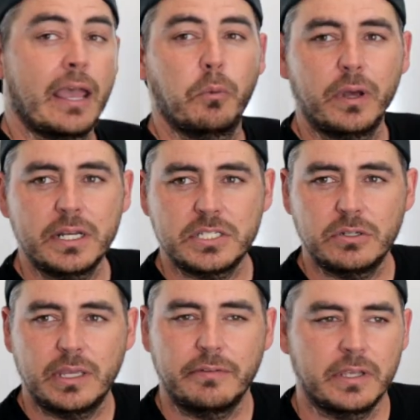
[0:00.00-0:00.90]
I wanted
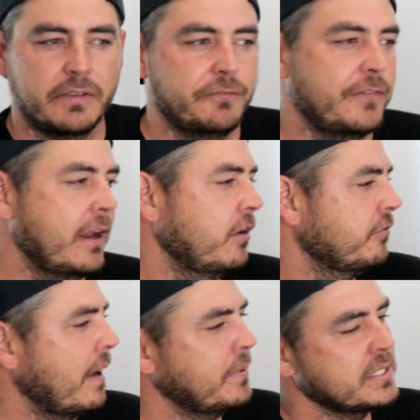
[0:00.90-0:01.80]
to give a fair
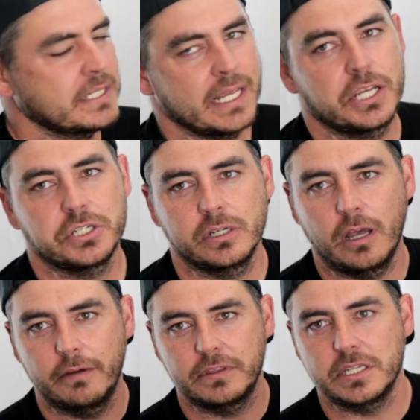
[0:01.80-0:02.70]
representation
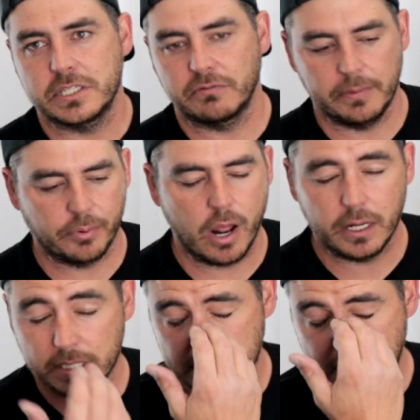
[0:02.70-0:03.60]
of these three
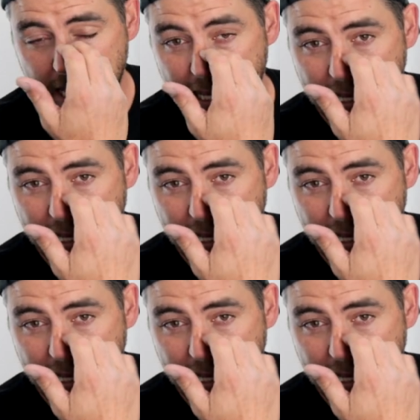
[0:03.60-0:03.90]
products